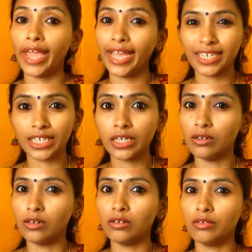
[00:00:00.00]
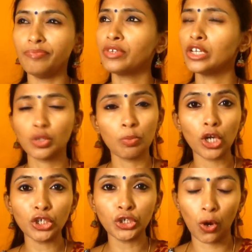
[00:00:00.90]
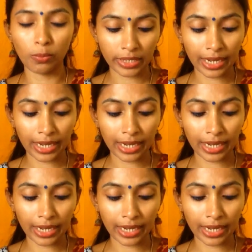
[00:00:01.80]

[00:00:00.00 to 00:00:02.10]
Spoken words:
any small shops,